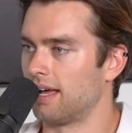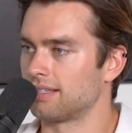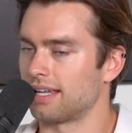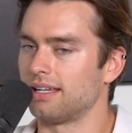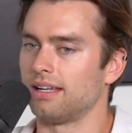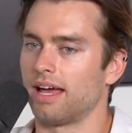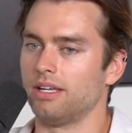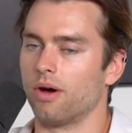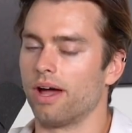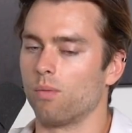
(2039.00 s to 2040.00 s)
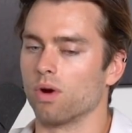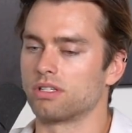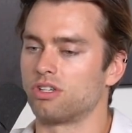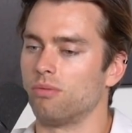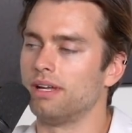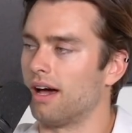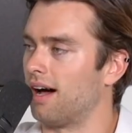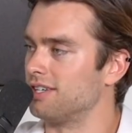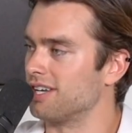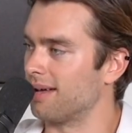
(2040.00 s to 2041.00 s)
So I worked so many
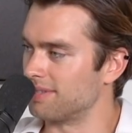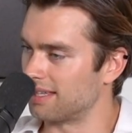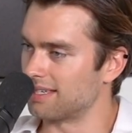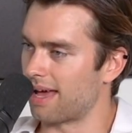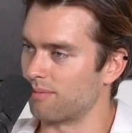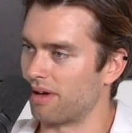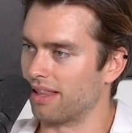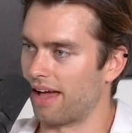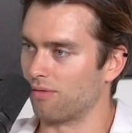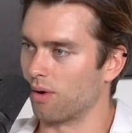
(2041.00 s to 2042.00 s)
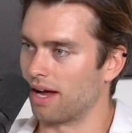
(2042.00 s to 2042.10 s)
odd jobs at the time in my life where I